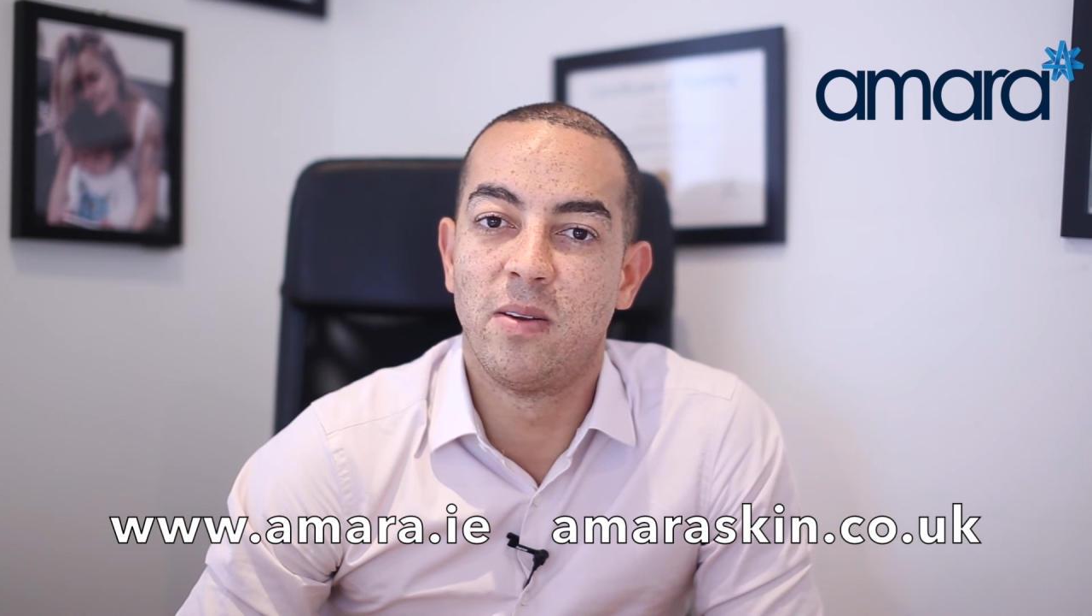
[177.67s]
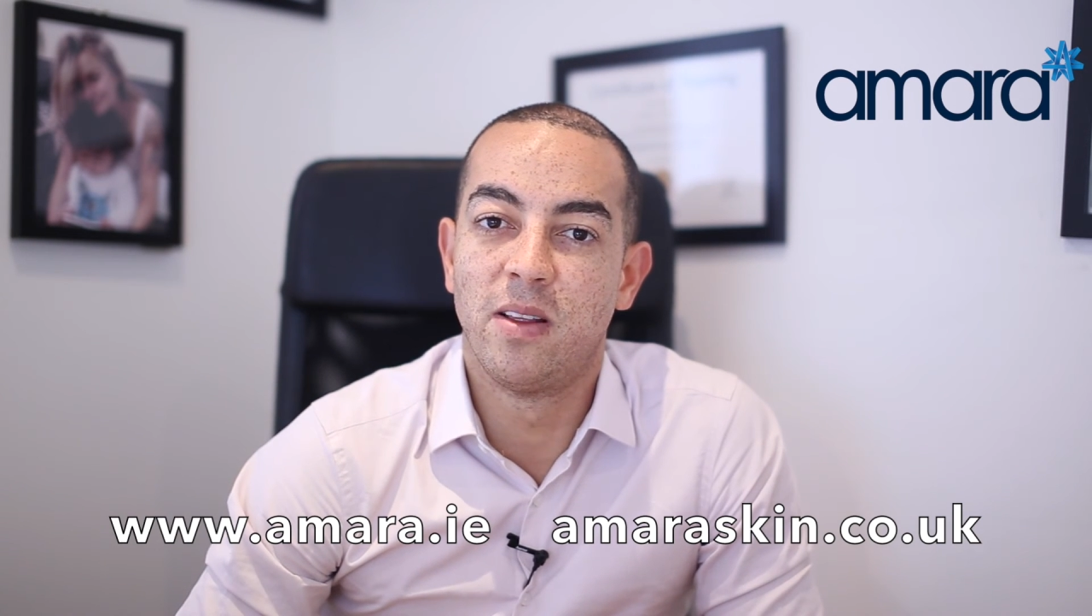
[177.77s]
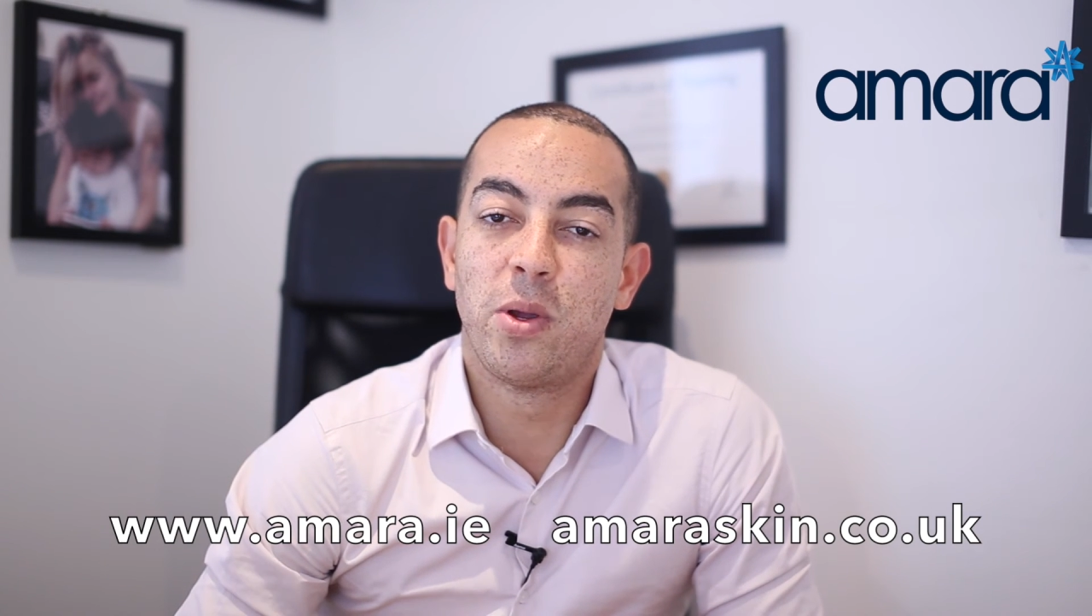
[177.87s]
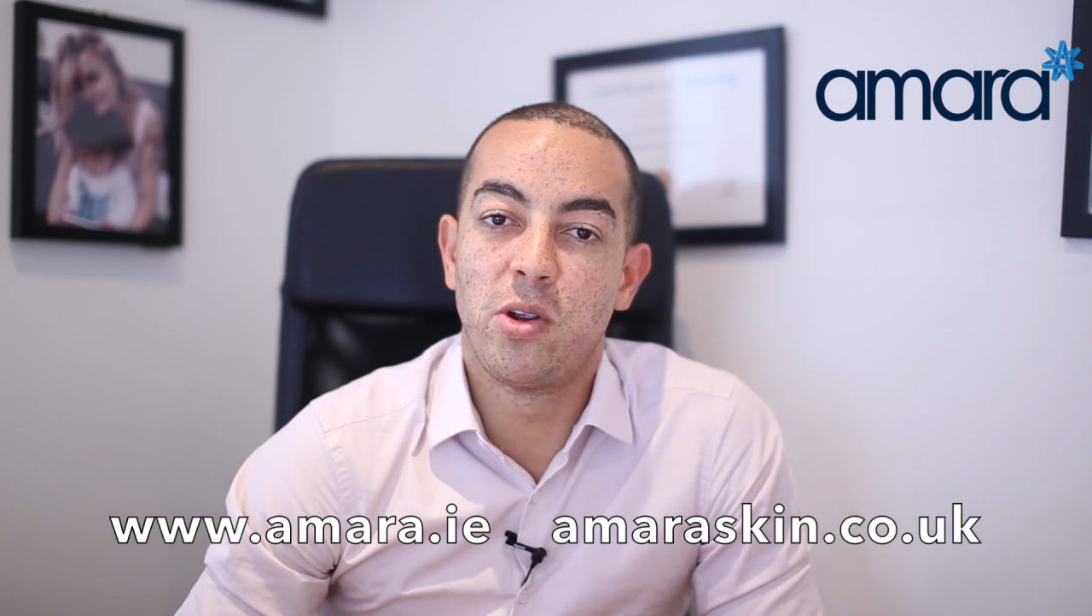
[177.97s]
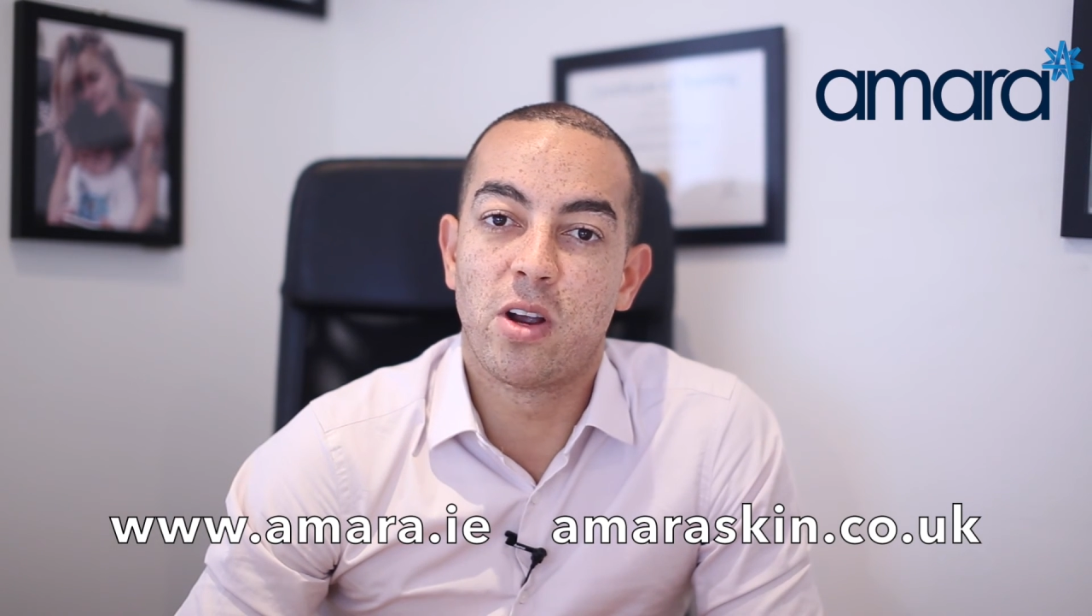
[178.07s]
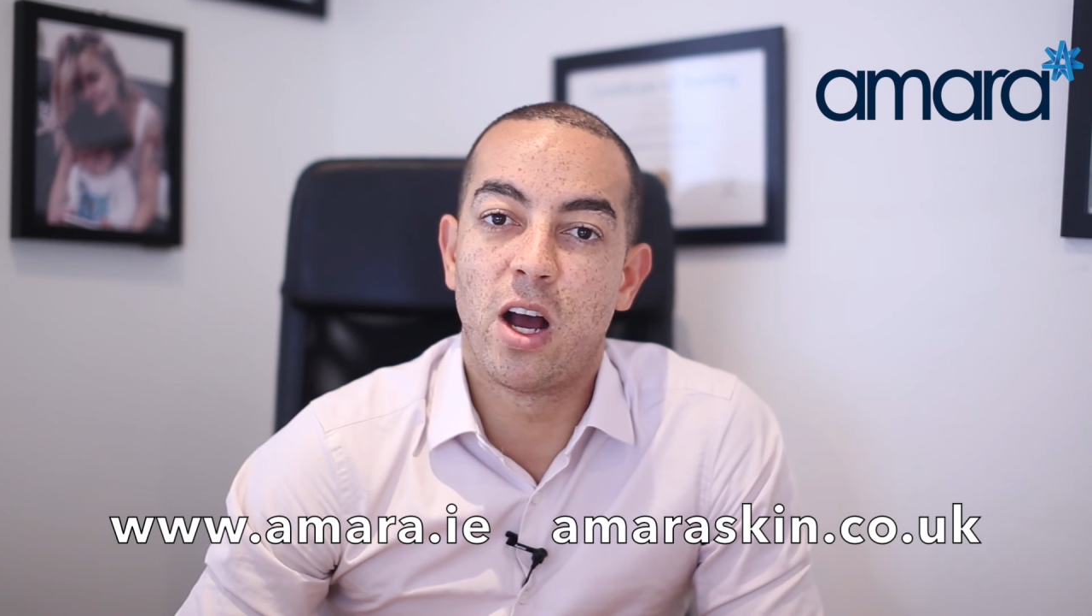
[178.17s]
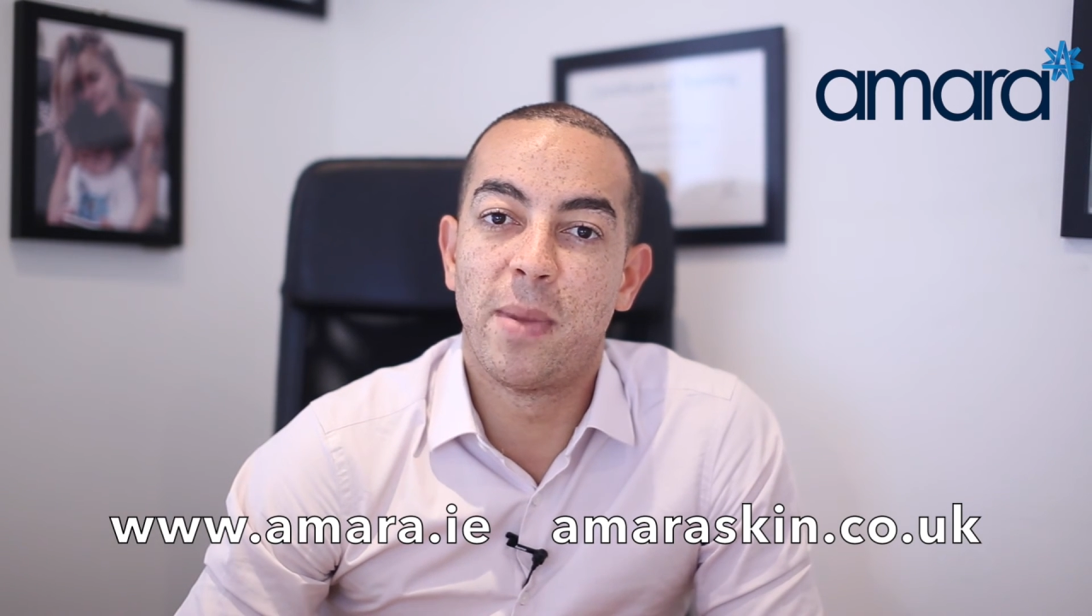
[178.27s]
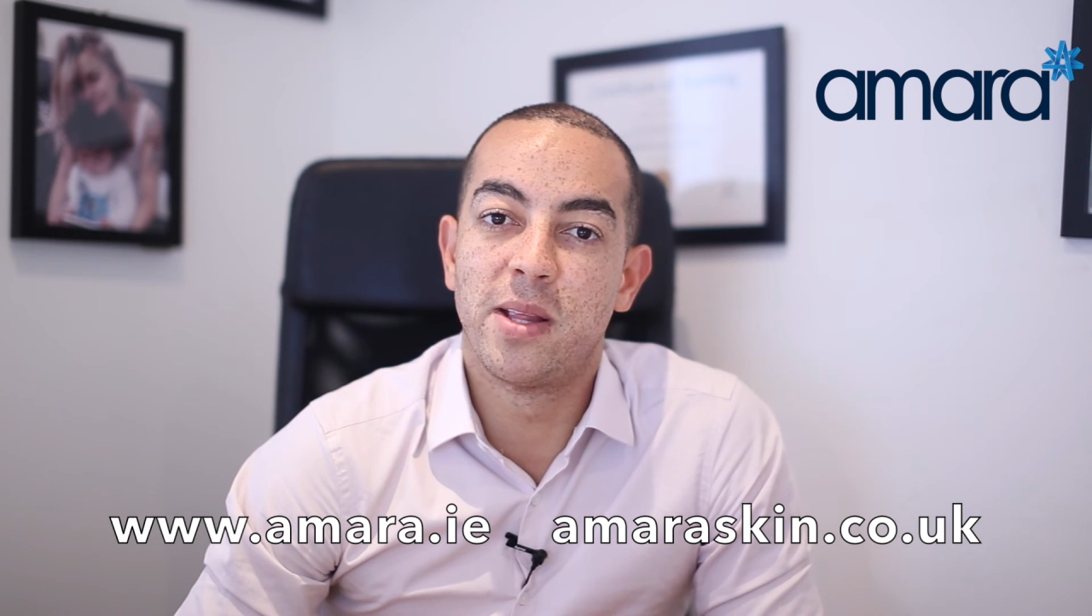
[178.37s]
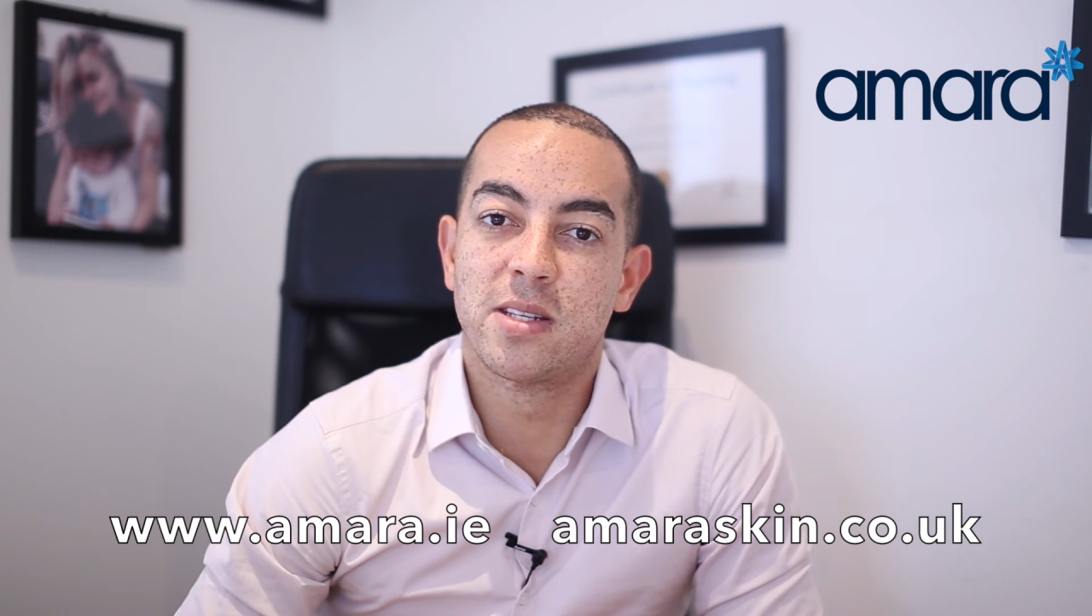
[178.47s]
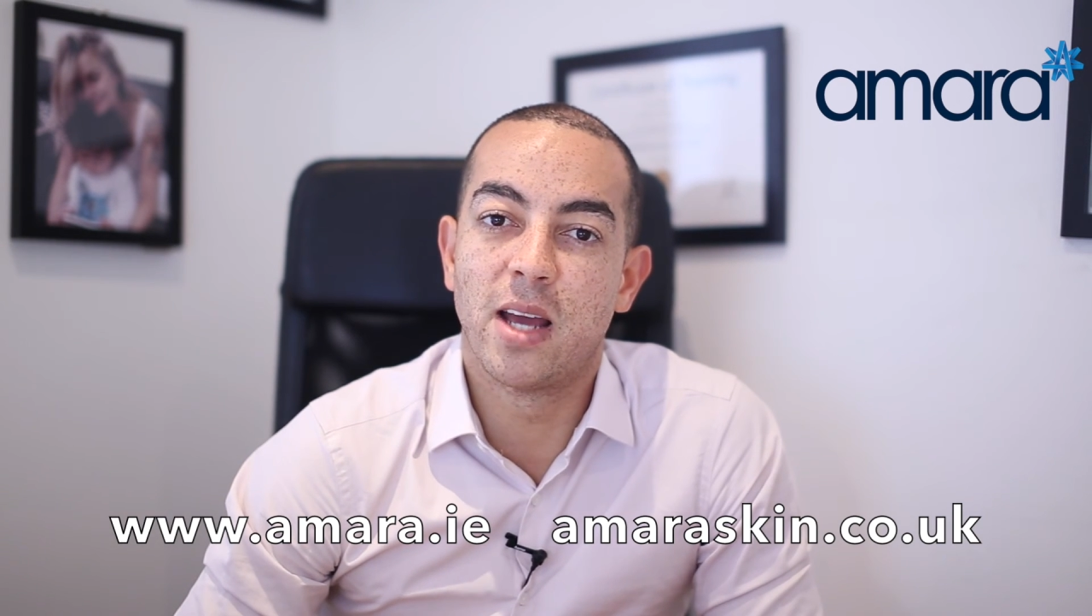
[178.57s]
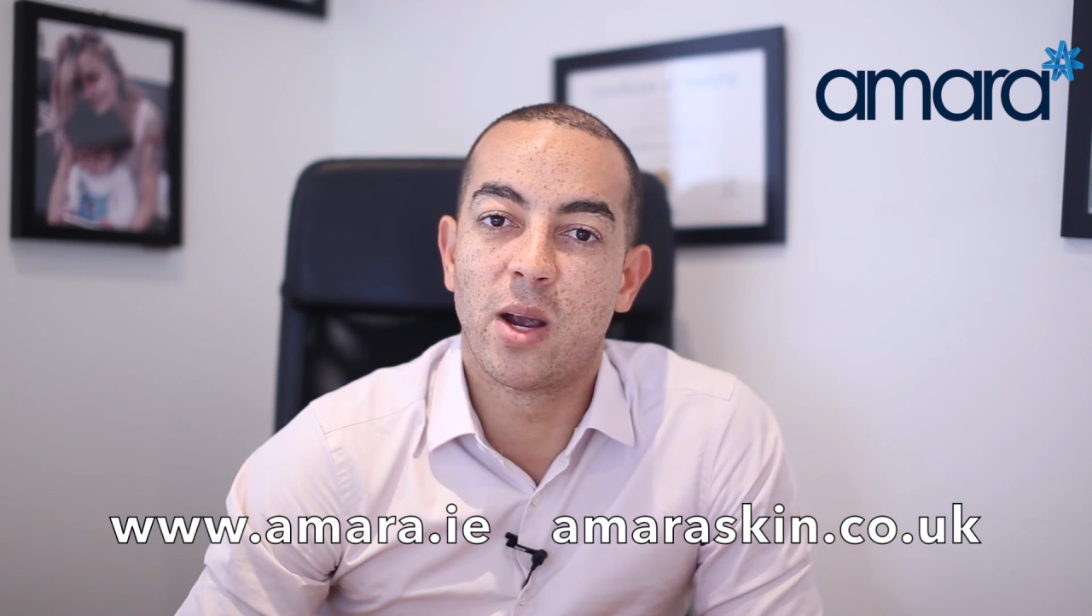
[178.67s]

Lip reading: Put your comments